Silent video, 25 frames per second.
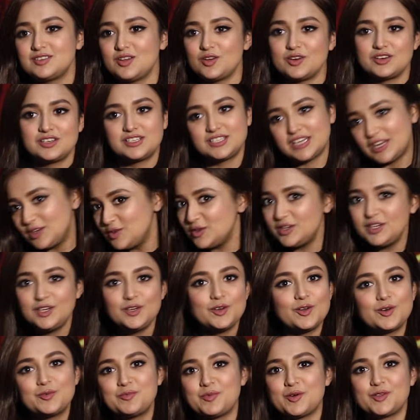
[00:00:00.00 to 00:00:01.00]
not generally
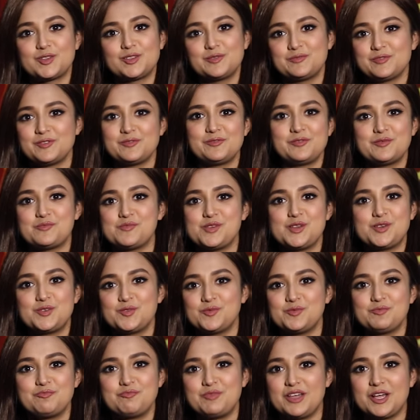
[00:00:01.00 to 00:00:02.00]
not possible for me
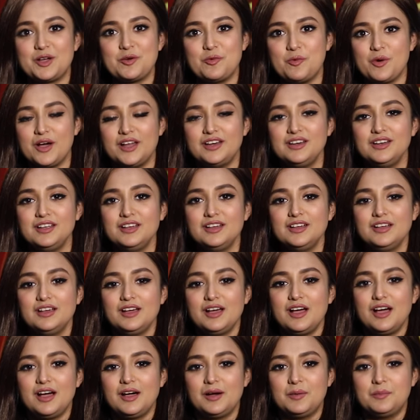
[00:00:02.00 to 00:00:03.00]
to pick one.
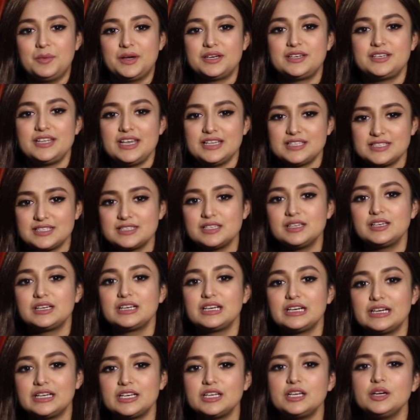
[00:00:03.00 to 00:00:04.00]
Uh, but yes, uh,
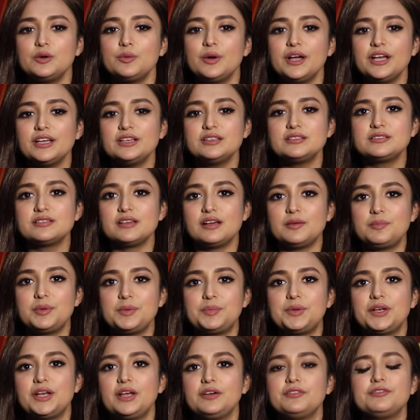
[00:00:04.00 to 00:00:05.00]
career-wise, uh,
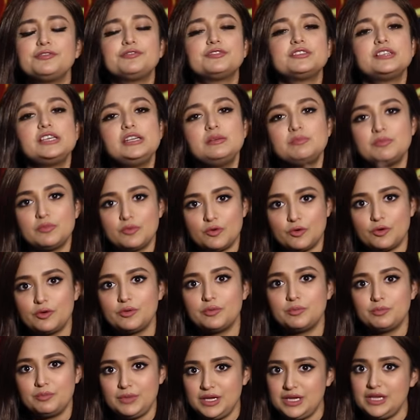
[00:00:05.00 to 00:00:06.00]
people have seen
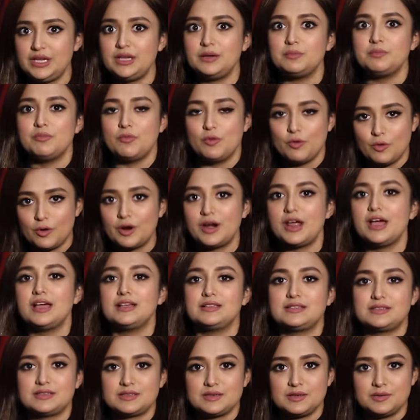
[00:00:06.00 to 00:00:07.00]
more me more
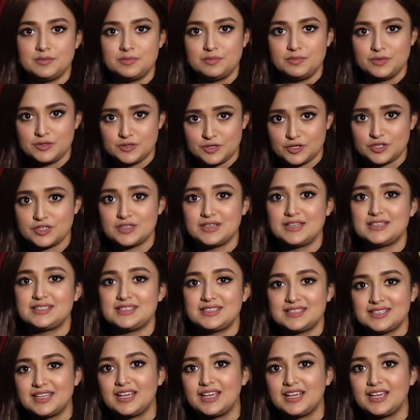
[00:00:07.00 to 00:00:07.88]
as a musician, as a